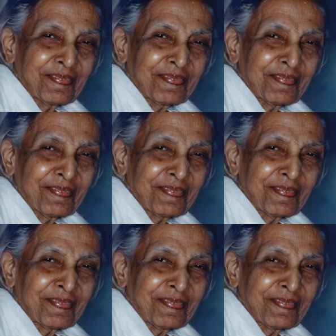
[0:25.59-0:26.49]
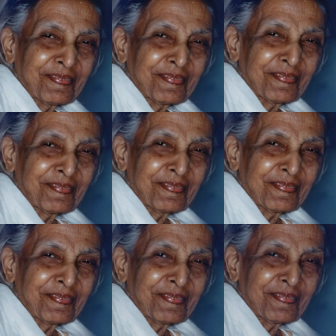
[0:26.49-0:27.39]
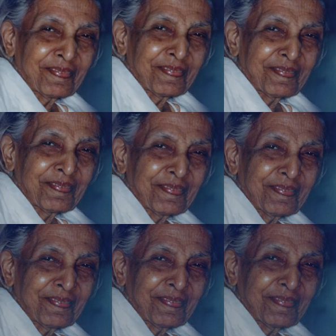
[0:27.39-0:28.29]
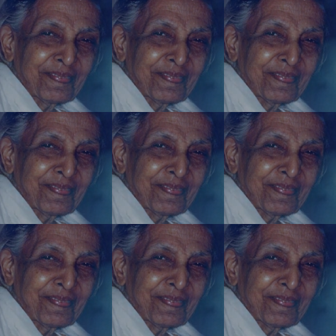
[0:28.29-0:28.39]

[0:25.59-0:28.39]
Nothing is said.